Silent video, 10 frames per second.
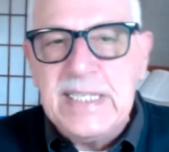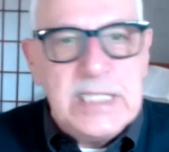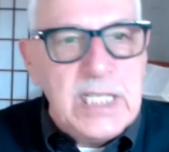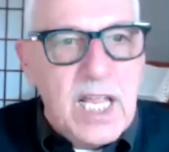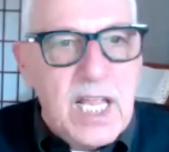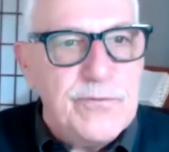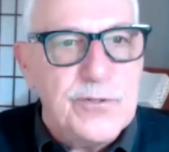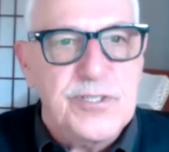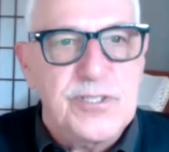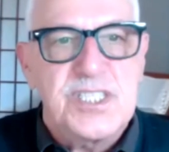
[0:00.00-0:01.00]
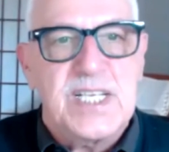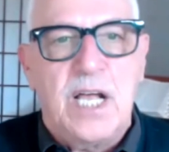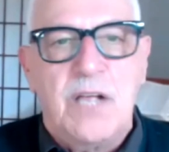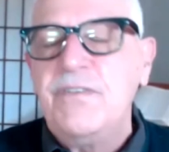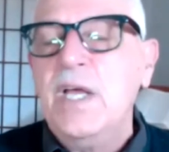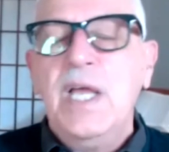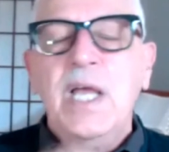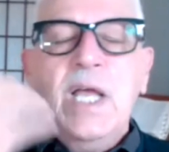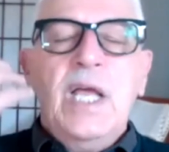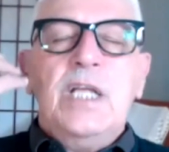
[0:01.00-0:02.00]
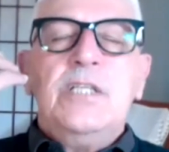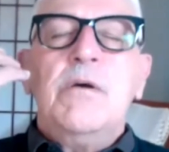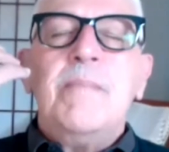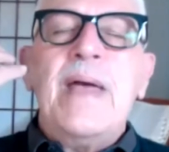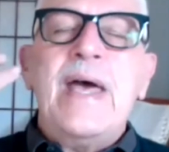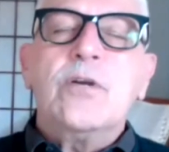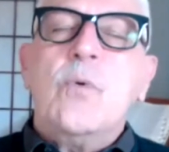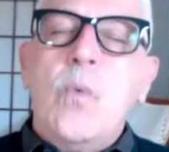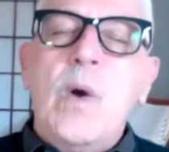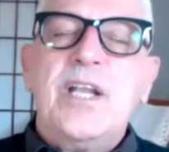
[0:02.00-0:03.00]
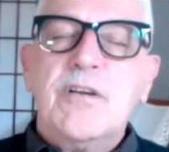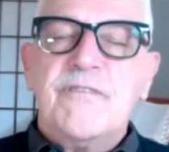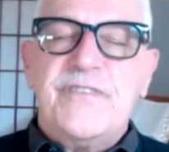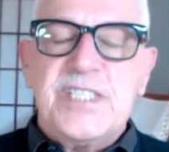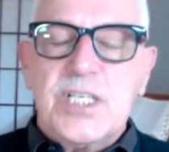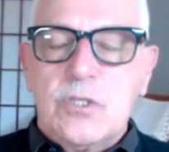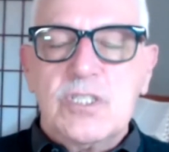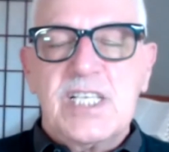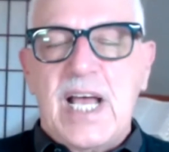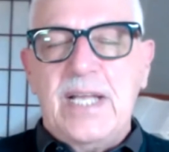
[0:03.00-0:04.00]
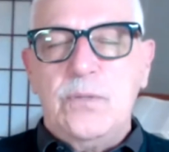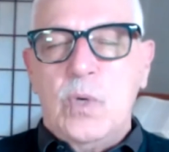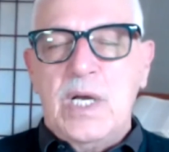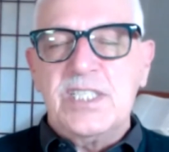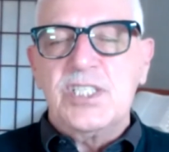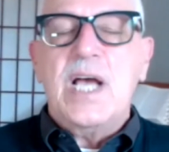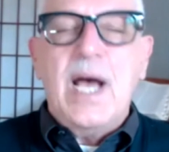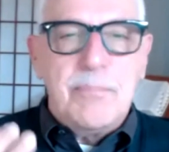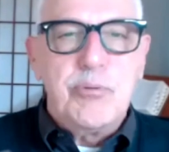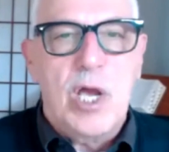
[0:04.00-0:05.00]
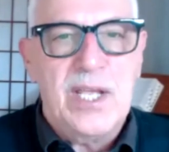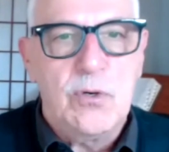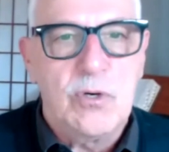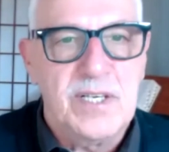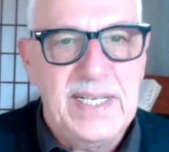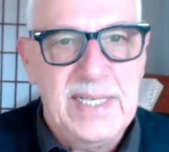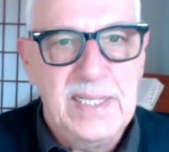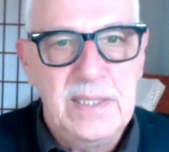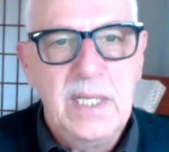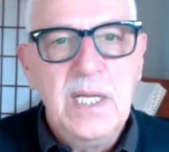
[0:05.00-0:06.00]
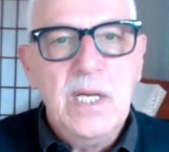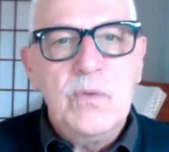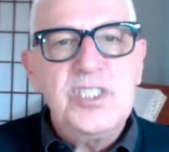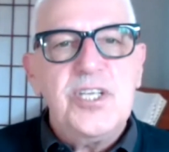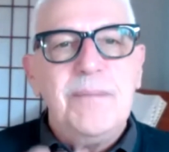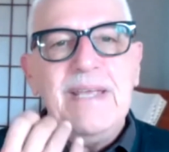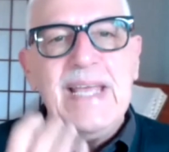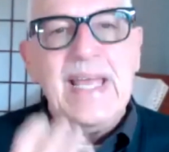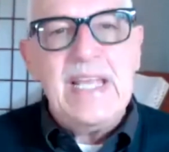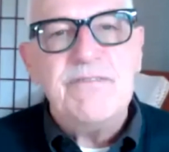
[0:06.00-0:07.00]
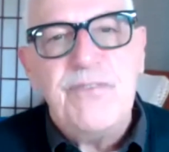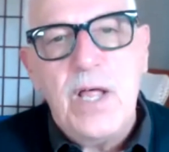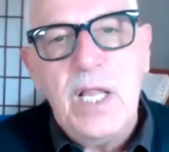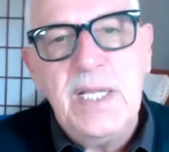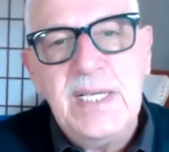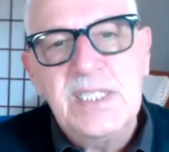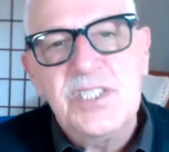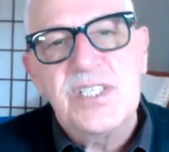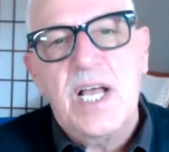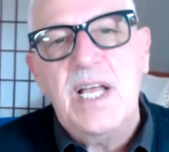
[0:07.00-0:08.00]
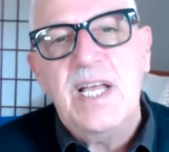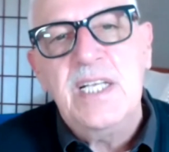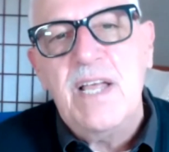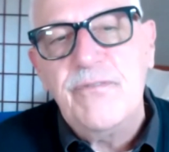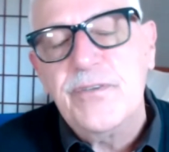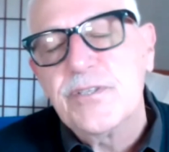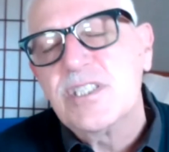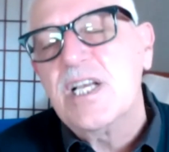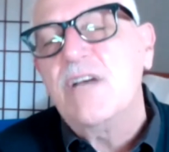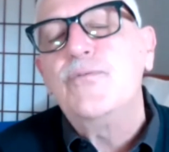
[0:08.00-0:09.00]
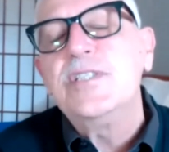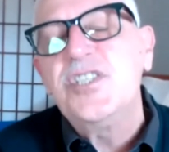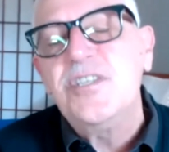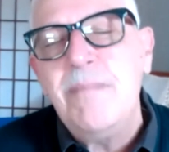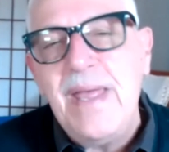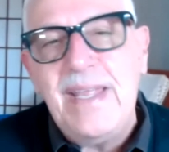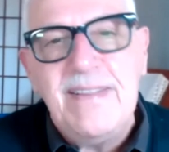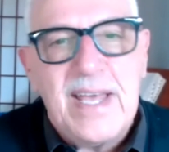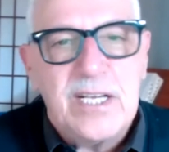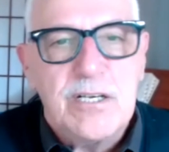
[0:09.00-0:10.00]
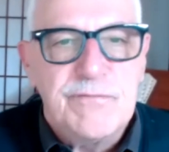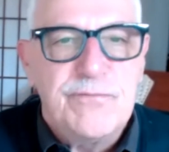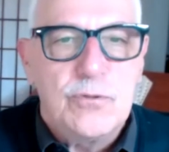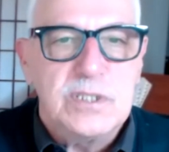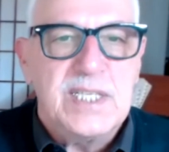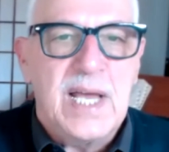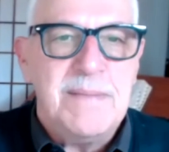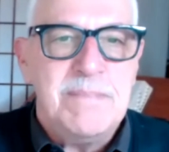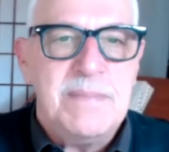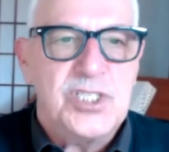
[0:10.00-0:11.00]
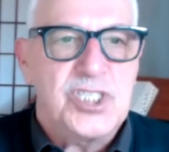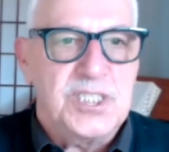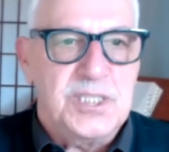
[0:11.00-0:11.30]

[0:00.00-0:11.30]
love with herself, no matter what her physical side was, a priority. When she began falling in love with herself, when she made that her full-time mission,